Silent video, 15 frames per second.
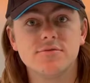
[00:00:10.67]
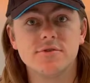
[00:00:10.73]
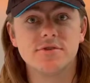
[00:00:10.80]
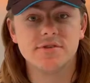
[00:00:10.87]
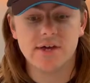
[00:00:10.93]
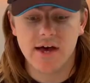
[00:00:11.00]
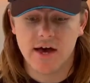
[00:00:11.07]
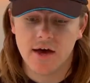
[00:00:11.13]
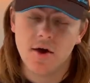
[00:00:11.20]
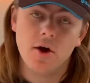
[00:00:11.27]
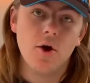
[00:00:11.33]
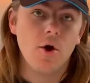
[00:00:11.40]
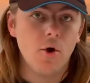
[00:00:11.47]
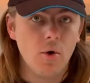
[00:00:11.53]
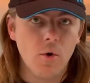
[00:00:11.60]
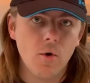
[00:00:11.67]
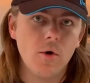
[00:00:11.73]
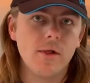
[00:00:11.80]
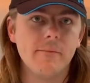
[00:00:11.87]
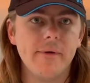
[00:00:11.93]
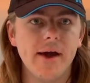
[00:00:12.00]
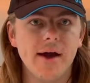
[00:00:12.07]
was all
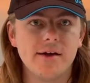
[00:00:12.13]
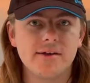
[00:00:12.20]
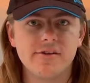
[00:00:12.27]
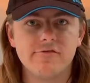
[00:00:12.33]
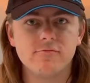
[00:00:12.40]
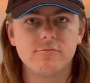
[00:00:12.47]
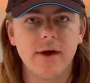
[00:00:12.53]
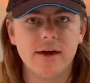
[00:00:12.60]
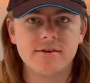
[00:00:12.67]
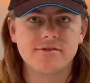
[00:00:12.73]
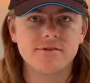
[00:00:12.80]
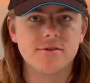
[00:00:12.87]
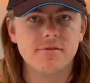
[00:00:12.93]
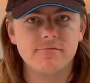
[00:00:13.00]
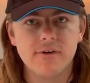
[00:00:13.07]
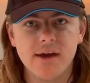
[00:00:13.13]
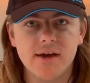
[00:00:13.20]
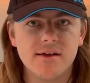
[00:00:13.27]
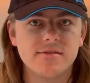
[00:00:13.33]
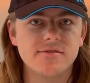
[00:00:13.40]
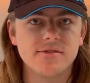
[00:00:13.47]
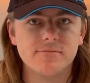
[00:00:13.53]
about giving back to the
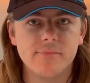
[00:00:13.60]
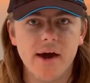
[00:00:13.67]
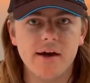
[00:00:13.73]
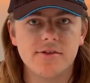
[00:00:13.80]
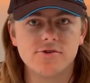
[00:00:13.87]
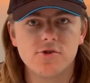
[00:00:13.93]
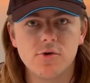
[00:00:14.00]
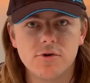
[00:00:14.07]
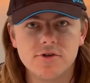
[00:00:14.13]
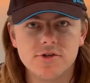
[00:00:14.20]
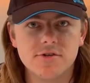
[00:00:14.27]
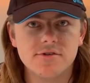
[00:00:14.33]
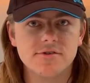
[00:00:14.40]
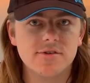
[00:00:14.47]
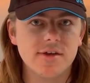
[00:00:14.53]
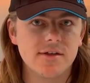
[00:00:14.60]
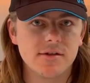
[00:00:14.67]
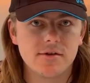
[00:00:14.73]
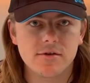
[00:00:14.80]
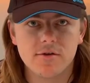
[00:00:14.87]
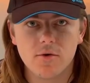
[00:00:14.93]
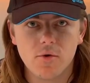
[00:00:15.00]
fans that buy the torches
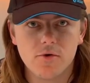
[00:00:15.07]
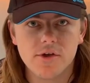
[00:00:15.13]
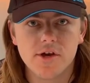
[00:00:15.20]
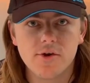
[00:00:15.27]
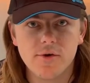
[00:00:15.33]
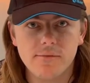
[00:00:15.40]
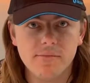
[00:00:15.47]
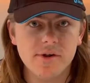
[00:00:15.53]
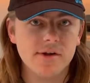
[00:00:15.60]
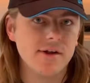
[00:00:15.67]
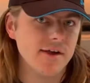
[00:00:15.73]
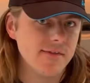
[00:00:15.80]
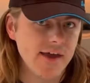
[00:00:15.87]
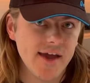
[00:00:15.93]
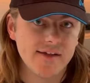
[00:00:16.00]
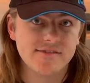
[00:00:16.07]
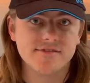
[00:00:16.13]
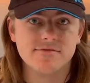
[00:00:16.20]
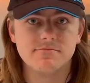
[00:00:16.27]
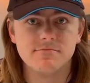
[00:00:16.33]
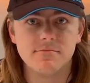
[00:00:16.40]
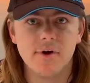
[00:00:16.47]
and all the equipment, and they had
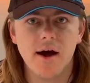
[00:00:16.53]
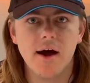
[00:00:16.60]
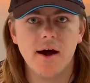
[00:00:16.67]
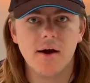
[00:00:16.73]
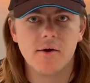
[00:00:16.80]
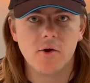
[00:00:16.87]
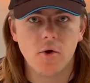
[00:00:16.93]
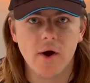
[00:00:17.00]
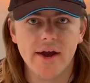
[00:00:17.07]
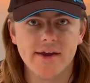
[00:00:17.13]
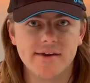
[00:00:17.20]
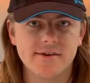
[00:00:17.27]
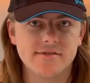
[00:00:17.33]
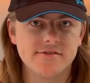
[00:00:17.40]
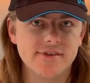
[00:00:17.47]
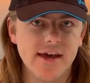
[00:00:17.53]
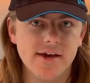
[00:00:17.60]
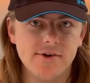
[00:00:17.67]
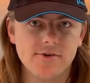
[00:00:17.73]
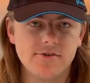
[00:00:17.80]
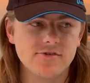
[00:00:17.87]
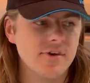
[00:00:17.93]
some great
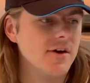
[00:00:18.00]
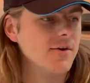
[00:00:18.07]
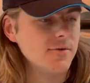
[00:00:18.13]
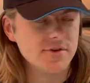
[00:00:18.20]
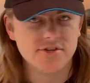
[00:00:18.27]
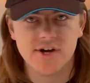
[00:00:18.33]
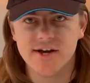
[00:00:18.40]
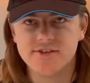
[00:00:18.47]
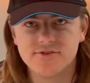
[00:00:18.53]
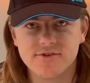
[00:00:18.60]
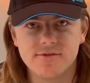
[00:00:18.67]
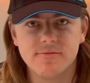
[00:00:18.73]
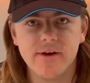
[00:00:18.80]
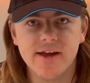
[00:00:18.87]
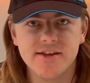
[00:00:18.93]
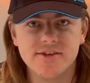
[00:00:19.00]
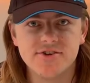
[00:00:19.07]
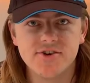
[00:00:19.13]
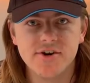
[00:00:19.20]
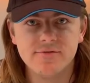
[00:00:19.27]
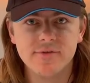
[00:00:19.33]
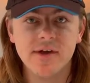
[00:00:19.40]
sales, which I took advantage
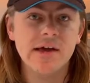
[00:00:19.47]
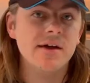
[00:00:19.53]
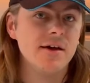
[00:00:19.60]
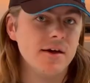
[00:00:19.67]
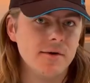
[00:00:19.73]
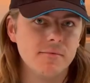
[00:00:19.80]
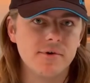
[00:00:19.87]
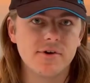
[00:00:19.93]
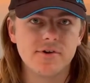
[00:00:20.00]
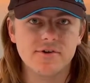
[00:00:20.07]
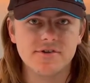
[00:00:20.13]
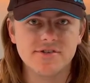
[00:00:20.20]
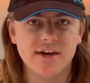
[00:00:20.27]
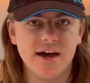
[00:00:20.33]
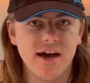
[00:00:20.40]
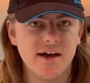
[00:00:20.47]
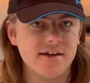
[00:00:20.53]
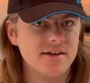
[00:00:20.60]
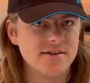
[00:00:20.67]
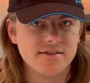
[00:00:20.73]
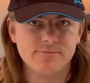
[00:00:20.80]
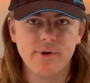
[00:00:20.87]
of, because to
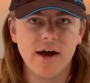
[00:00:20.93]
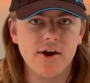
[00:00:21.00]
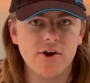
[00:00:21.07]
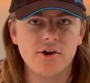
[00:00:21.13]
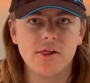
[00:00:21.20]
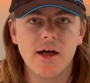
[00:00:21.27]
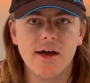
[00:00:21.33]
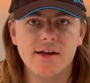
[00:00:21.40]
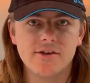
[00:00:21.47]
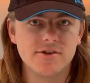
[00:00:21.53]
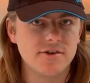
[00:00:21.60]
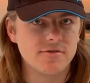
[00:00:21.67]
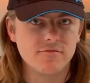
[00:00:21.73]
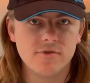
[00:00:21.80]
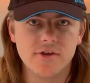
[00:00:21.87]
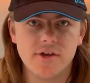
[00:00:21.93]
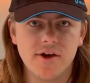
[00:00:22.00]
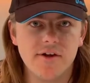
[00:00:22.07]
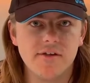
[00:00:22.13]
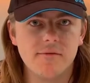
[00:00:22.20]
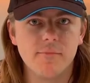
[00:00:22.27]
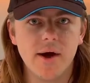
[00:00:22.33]
buy Olight, you can really
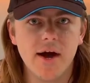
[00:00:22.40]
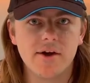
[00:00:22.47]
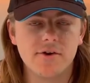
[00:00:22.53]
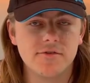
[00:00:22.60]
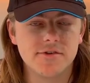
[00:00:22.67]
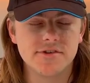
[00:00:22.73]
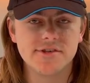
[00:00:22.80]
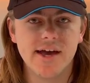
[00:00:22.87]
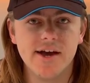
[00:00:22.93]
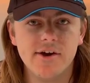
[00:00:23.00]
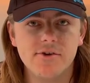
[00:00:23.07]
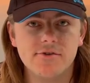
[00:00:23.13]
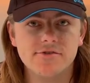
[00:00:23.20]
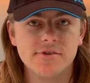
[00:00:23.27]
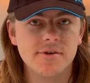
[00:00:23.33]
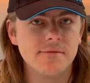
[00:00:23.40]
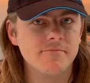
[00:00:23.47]
only buy it on the sales.